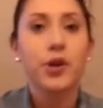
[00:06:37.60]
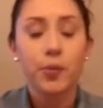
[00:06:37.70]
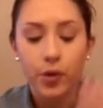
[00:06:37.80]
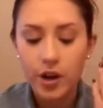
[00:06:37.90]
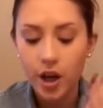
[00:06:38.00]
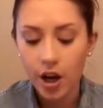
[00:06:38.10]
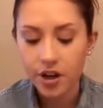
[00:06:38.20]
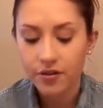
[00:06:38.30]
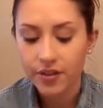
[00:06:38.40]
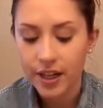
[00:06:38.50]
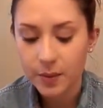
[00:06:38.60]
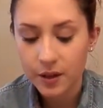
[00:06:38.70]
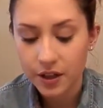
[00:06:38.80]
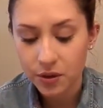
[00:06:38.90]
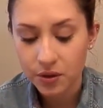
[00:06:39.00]
you're putting it on your face
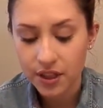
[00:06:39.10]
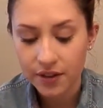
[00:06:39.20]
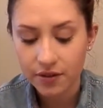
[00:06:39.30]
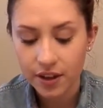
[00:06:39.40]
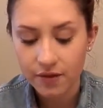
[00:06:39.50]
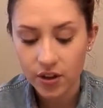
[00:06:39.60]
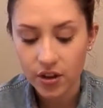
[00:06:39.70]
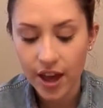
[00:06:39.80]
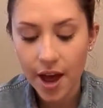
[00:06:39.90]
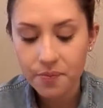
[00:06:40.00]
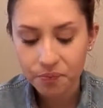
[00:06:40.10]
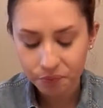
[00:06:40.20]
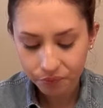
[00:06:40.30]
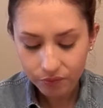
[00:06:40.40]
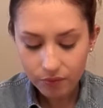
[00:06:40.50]
because you can definitely feel that.
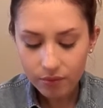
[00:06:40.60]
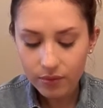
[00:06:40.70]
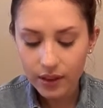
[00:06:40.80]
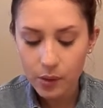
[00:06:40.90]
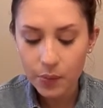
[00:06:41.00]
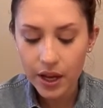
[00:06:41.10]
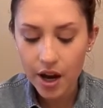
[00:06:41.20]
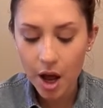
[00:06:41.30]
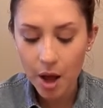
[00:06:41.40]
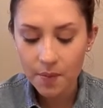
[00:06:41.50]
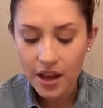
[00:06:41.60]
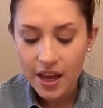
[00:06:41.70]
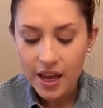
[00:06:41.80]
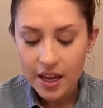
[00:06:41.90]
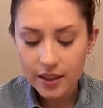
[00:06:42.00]
But
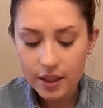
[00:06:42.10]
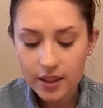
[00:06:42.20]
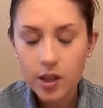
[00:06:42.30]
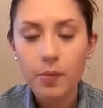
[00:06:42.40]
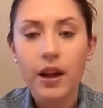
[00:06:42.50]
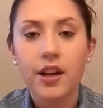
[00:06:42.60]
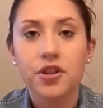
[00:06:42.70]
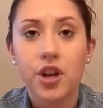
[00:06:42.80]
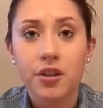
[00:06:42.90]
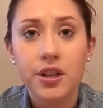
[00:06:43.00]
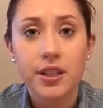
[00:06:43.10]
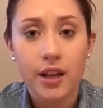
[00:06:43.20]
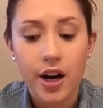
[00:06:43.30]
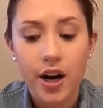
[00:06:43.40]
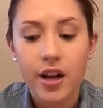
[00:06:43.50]
it says to apply a generous
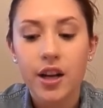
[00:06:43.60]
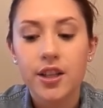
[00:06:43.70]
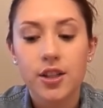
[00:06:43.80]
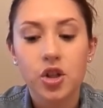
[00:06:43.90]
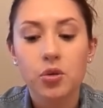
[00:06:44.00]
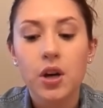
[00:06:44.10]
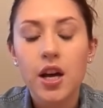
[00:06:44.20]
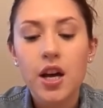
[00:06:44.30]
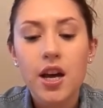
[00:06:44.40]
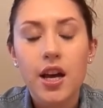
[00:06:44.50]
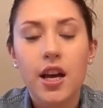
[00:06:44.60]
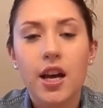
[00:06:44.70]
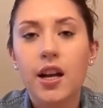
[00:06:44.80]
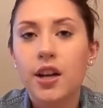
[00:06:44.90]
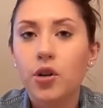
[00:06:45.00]
layer, and I do.
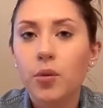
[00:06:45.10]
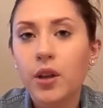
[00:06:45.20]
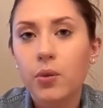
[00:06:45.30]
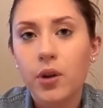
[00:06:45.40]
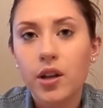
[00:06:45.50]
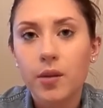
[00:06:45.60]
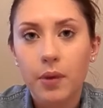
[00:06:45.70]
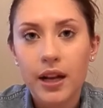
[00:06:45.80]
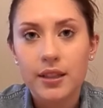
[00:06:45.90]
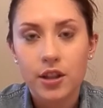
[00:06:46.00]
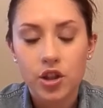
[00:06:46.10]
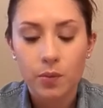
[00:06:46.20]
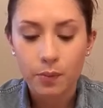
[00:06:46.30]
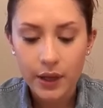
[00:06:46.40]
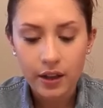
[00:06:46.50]
And I normally wouldn't apply such a
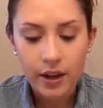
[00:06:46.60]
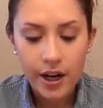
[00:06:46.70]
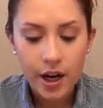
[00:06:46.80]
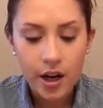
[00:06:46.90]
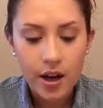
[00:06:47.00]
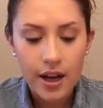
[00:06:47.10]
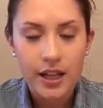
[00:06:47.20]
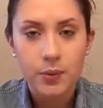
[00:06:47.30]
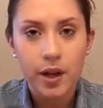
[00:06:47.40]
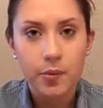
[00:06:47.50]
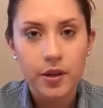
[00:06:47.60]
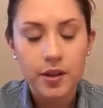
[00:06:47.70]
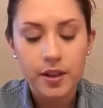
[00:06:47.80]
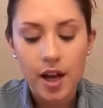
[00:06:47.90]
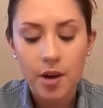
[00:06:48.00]
big layer as when I put
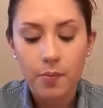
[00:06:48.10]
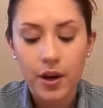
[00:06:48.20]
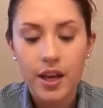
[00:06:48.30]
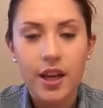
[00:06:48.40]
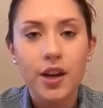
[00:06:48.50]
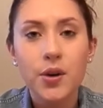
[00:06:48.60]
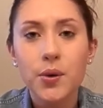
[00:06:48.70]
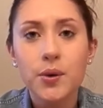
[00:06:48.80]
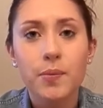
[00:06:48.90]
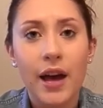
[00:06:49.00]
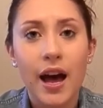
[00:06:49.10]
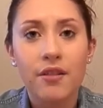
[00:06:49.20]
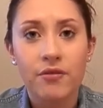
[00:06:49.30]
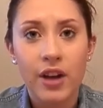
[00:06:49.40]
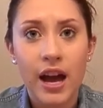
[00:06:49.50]
this on, but it goes
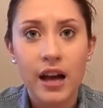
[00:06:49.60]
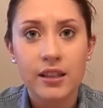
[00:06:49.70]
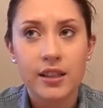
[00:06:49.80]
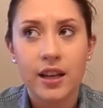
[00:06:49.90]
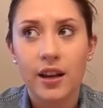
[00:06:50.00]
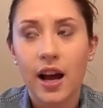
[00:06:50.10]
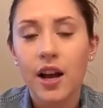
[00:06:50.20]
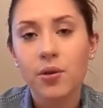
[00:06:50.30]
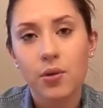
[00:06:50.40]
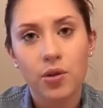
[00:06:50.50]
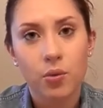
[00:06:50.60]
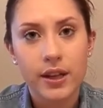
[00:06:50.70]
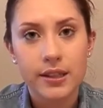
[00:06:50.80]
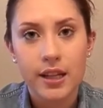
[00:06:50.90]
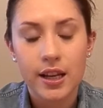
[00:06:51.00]
bad fast, and I don't want to
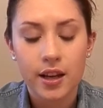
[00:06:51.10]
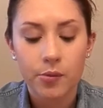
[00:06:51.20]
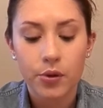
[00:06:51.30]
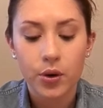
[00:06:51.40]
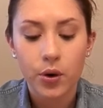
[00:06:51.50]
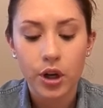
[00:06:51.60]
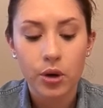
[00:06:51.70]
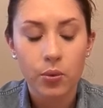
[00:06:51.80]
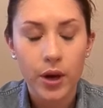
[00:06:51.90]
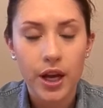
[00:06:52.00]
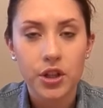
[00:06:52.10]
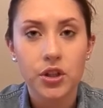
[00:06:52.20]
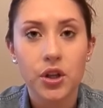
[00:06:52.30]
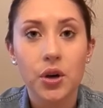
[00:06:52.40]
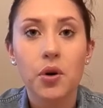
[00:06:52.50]
waste it and end up throwing it away.
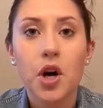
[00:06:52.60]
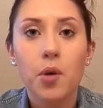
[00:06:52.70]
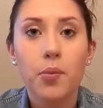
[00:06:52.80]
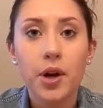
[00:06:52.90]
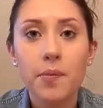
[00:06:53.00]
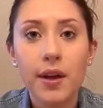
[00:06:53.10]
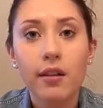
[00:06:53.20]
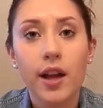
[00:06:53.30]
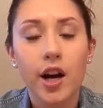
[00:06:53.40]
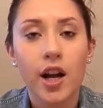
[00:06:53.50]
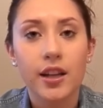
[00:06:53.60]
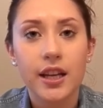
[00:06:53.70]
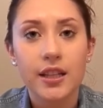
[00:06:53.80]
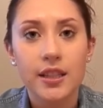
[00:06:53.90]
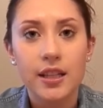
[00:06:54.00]
So put a big layer on, like
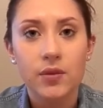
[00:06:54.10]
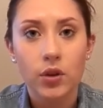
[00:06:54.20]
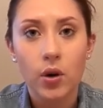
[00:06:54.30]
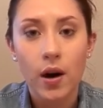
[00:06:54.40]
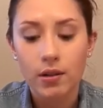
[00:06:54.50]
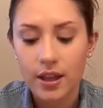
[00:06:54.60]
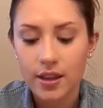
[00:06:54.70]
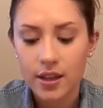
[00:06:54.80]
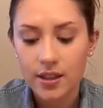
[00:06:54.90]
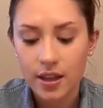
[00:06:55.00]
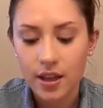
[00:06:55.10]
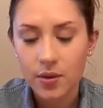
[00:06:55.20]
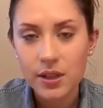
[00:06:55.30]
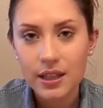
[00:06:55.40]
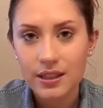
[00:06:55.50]
it says if you go out and get this. I think it
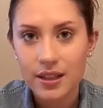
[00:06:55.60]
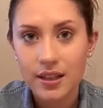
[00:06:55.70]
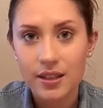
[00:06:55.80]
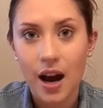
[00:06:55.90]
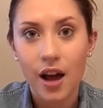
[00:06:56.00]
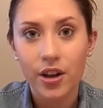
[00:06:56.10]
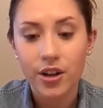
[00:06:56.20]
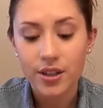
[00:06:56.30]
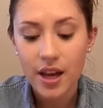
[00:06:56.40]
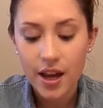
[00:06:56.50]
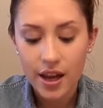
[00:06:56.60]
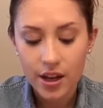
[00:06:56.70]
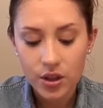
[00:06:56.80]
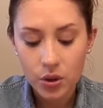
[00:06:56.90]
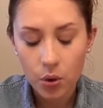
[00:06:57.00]
was like $6, and
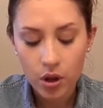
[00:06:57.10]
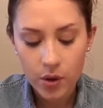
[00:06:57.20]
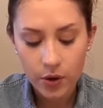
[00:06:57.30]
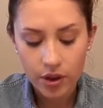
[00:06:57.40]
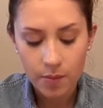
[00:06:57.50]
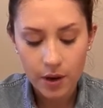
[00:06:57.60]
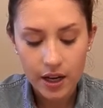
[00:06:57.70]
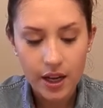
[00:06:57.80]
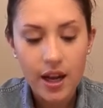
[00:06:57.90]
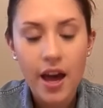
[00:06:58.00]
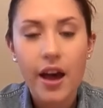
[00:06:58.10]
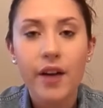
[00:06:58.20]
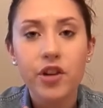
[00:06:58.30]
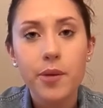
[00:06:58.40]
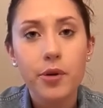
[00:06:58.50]
it's totally worth the money.
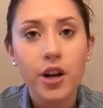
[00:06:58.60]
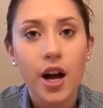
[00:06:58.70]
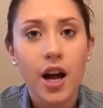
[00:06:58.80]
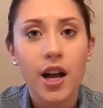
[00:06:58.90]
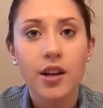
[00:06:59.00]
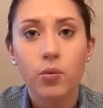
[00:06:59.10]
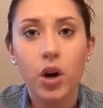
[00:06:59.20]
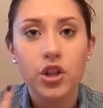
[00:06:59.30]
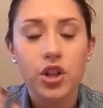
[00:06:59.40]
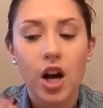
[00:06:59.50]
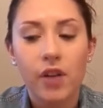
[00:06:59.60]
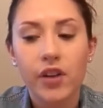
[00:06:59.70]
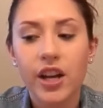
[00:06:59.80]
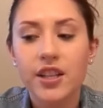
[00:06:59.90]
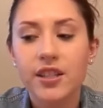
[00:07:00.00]
After I put it on and washed it off,
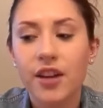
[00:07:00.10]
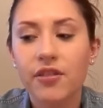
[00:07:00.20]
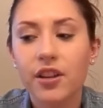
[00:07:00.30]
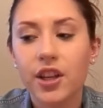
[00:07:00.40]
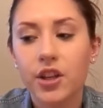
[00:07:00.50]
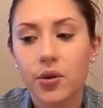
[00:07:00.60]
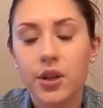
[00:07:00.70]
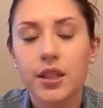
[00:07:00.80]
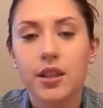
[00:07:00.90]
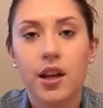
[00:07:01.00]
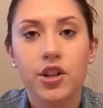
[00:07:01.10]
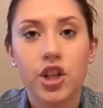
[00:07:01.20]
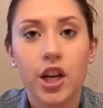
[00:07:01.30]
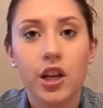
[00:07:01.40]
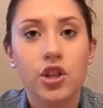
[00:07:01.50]
I could definitely notice a change